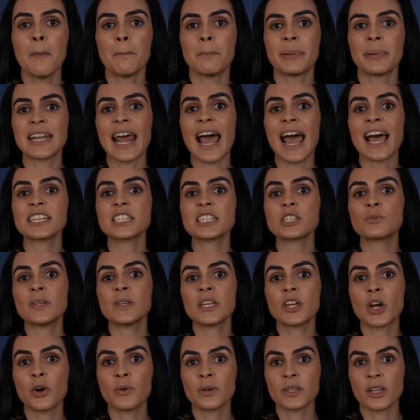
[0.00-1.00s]
But as
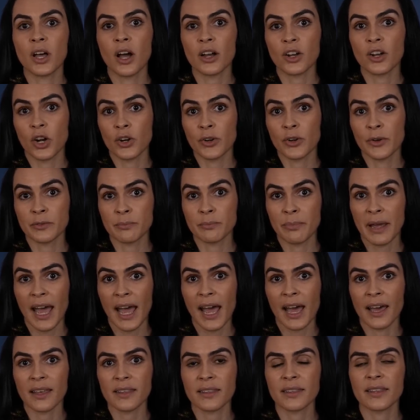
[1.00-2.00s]
we go along our own
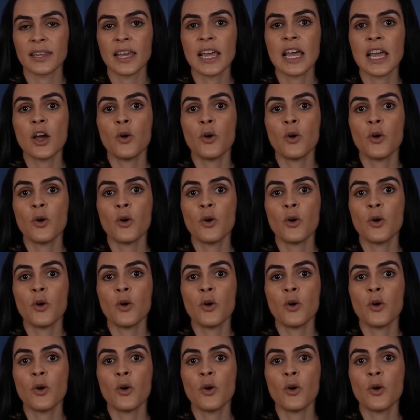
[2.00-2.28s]
path,